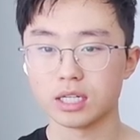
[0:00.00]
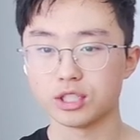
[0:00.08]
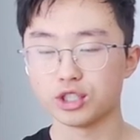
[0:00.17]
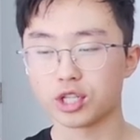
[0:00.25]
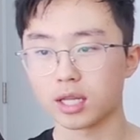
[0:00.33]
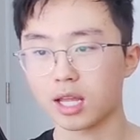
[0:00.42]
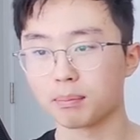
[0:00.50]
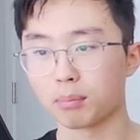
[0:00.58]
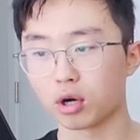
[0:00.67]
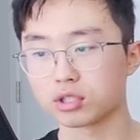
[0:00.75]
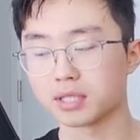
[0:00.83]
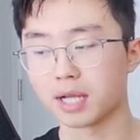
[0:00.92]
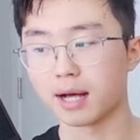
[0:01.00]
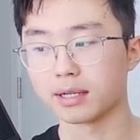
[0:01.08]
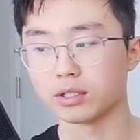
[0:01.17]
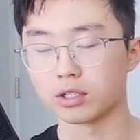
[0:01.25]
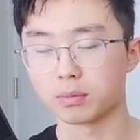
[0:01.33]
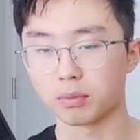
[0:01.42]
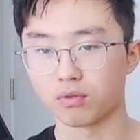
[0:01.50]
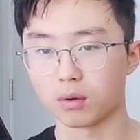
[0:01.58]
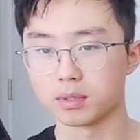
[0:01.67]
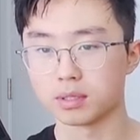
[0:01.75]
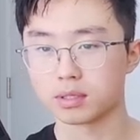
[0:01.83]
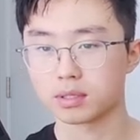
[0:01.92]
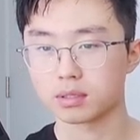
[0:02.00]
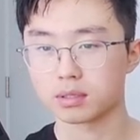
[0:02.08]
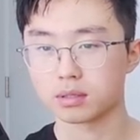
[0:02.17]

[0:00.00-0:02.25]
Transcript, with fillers: She got a lot of personality in her performance.